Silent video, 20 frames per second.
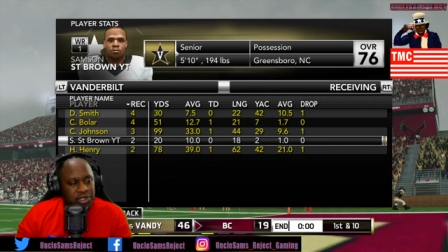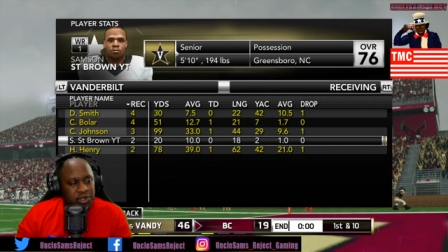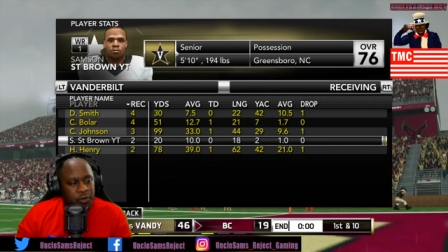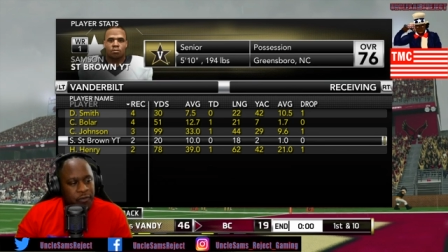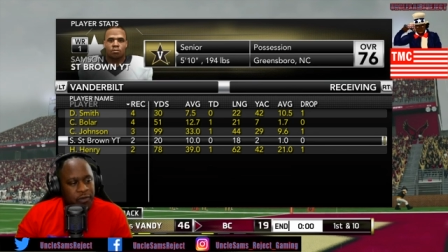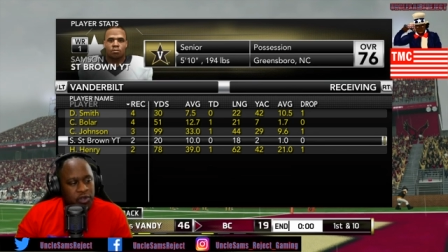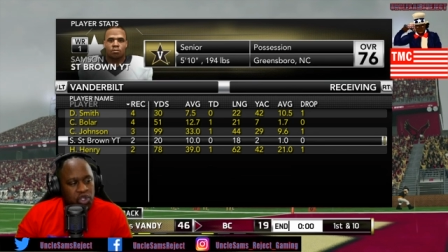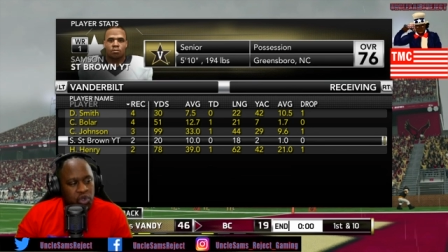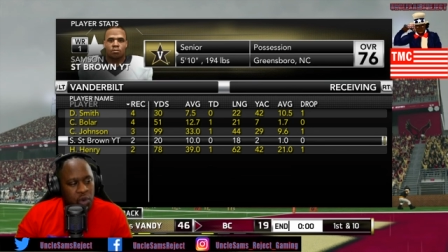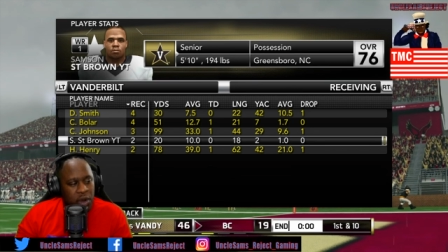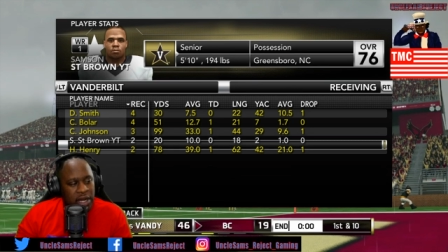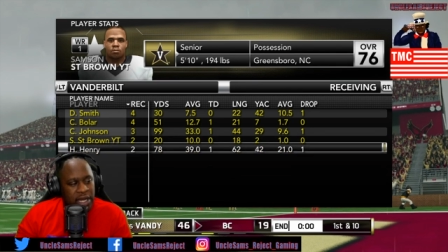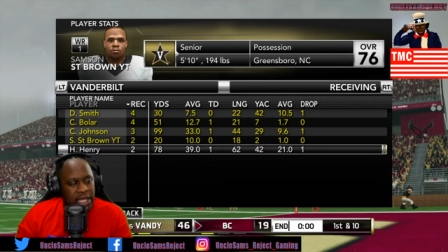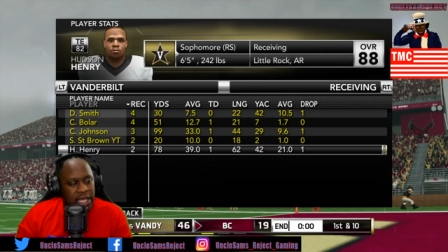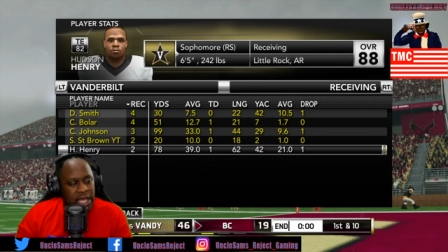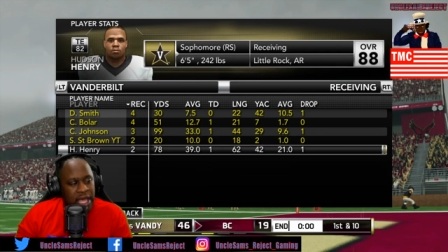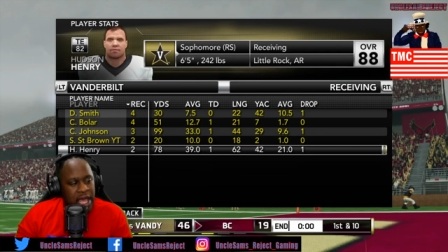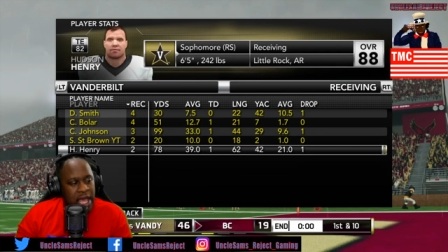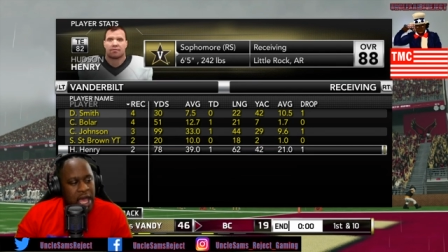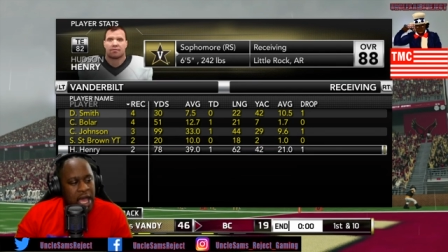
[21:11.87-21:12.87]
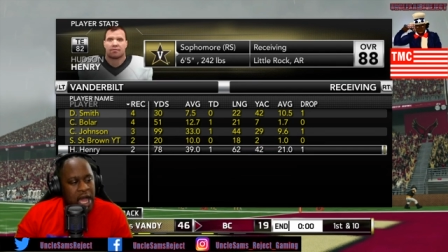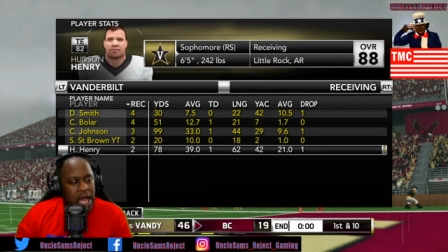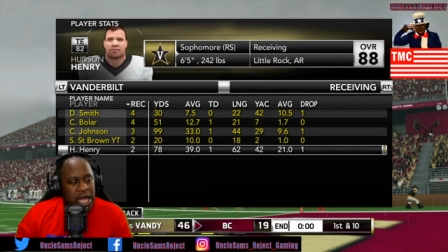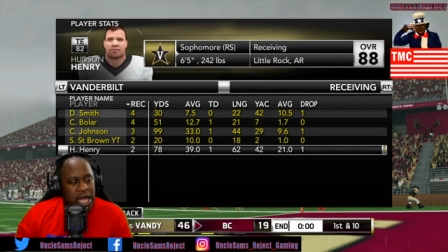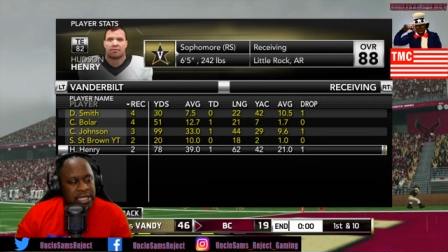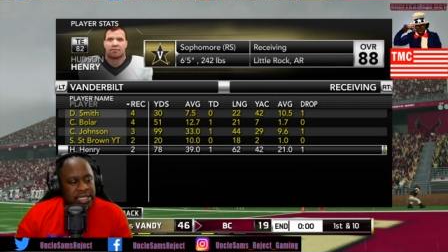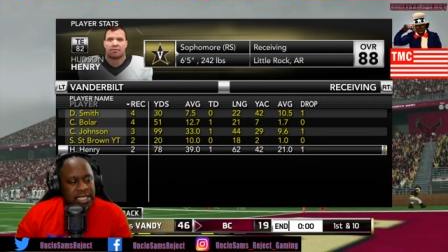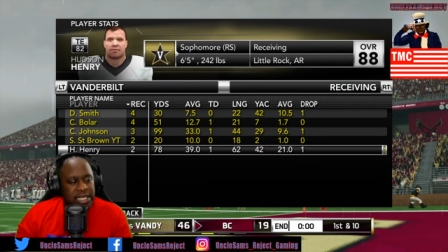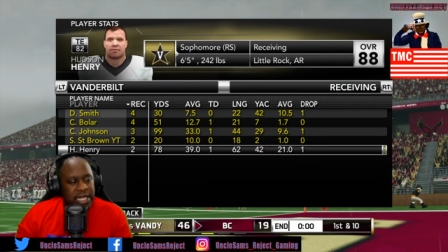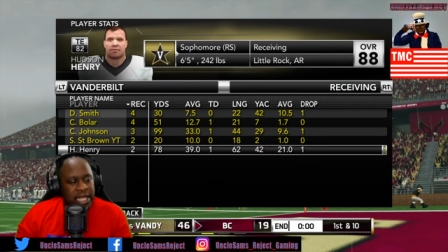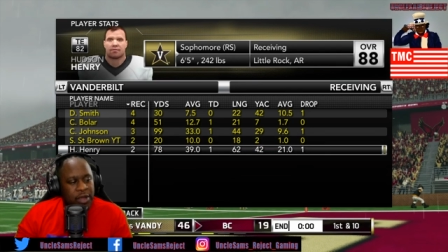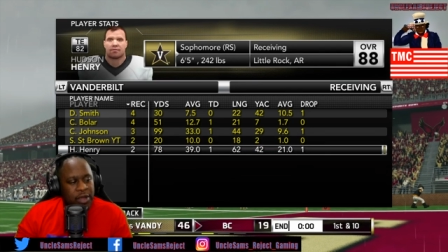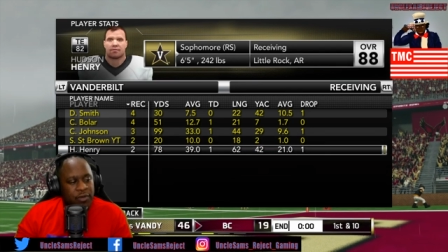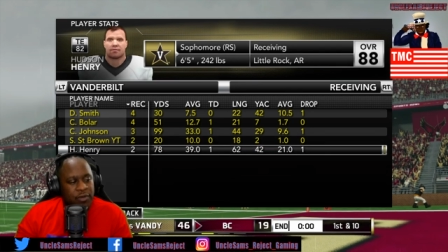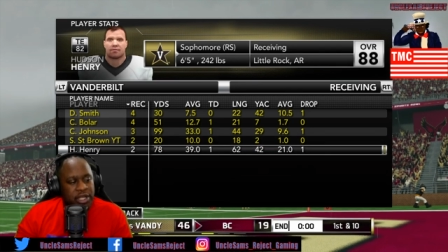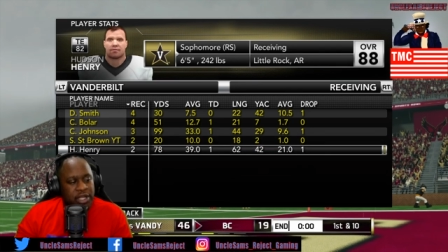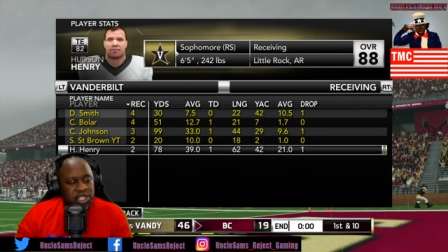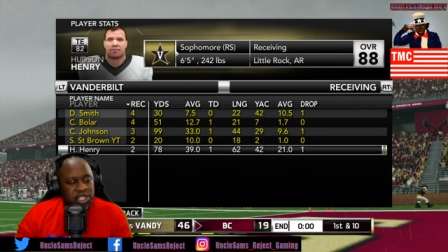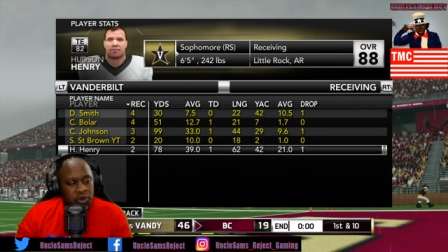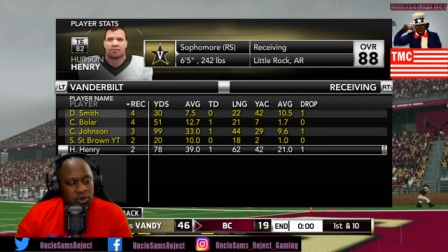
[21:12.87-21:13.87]
Brown 2 for 20, Hudson
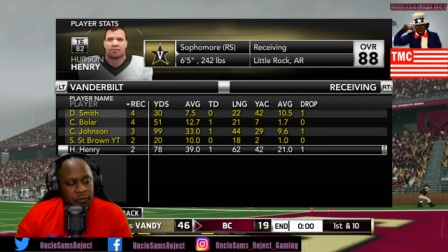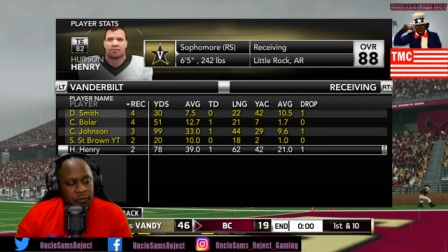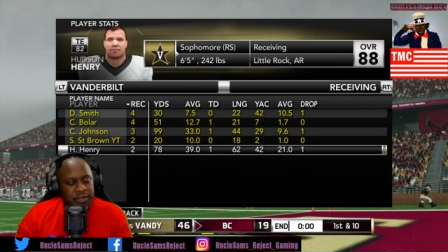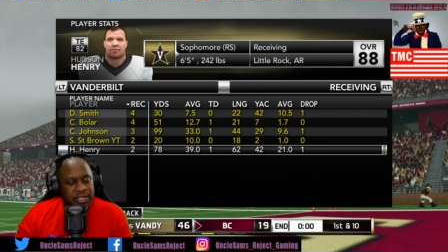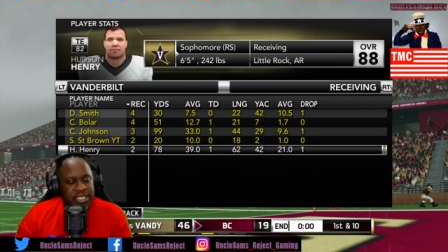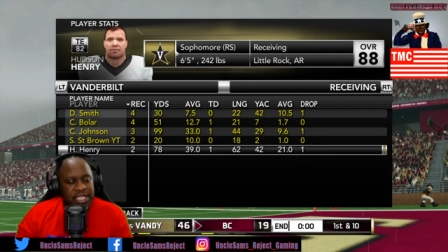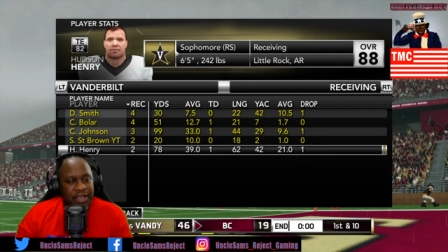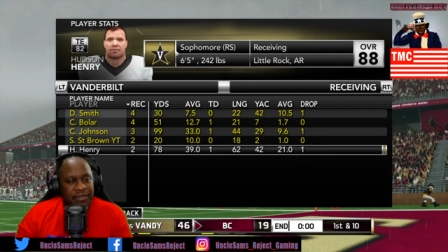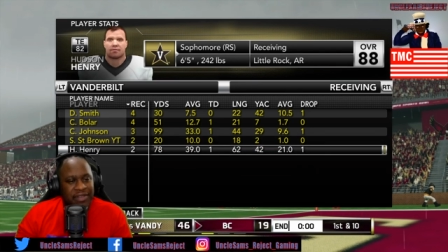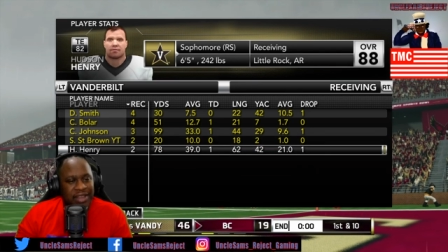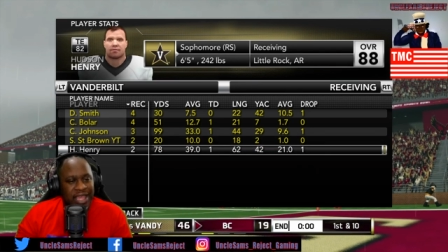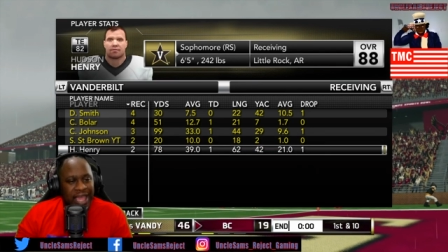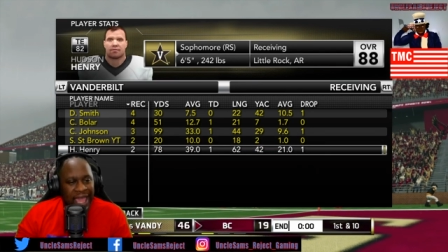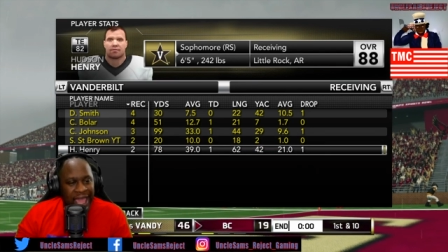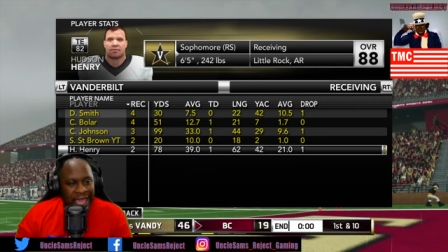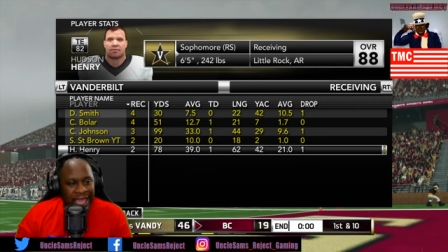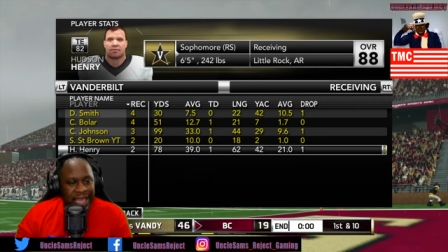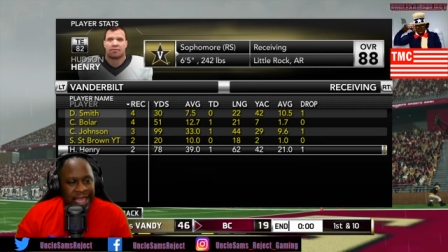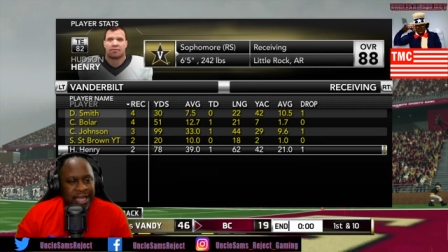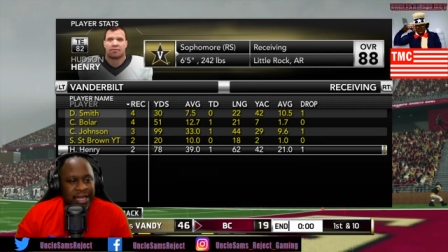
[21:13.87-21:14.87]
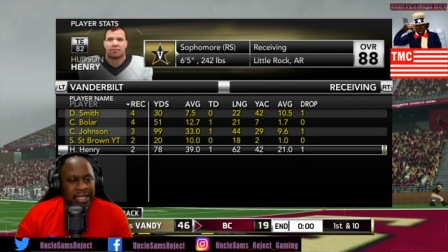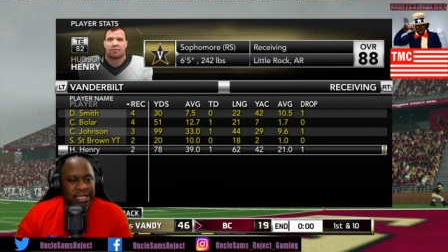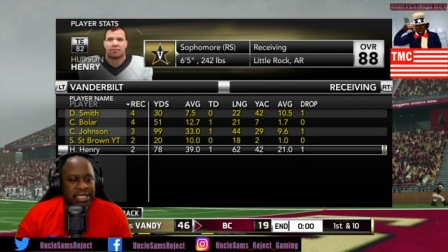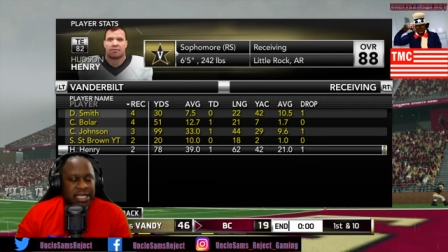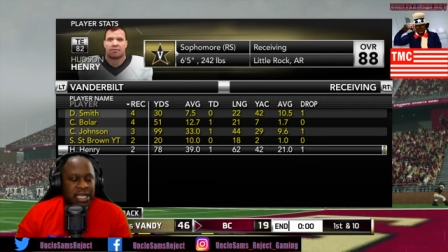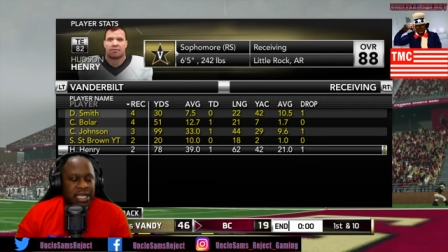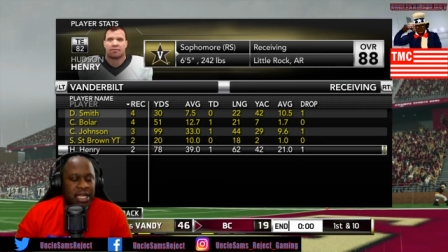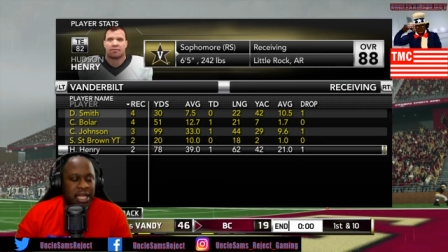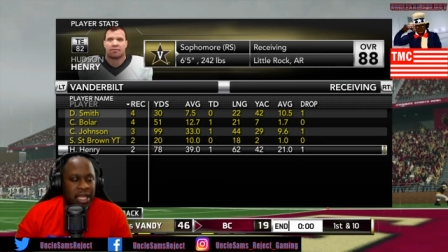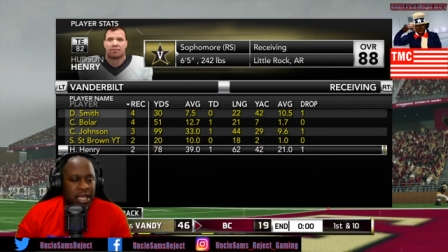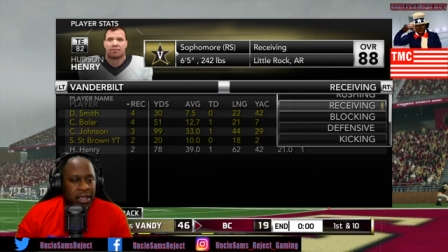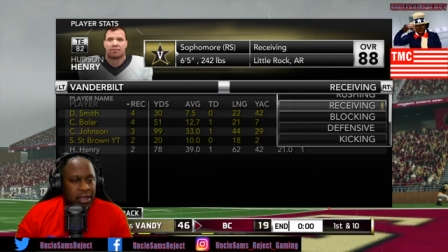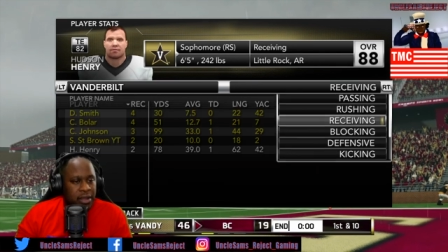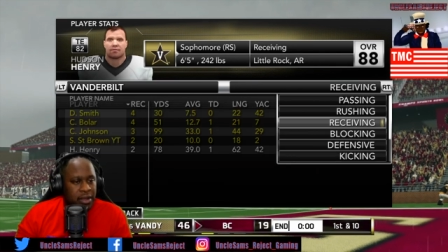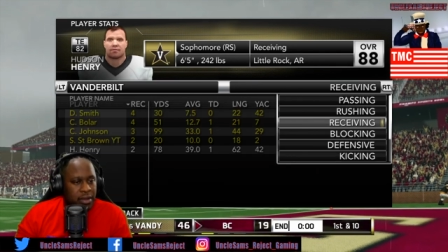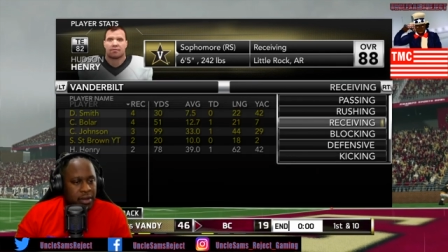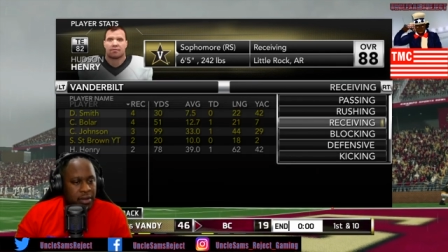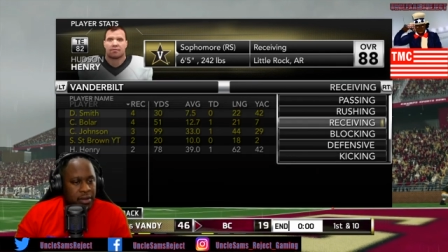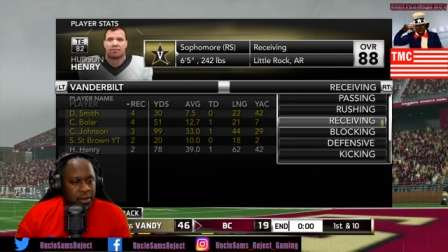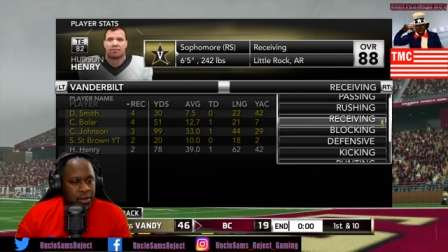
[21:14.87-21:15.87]
Henry 2 for 78 in the TD.